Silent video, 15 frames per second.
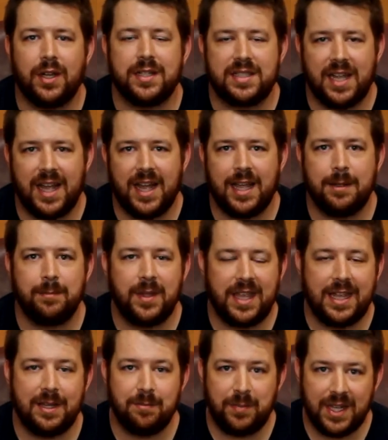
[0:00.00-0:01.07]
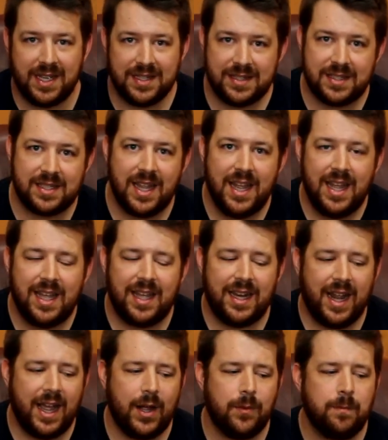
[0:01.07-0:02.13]
a time camp is
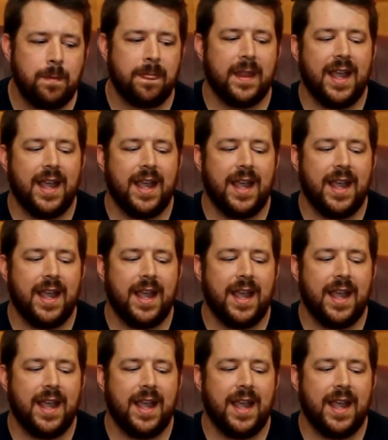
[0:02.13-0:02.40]
and how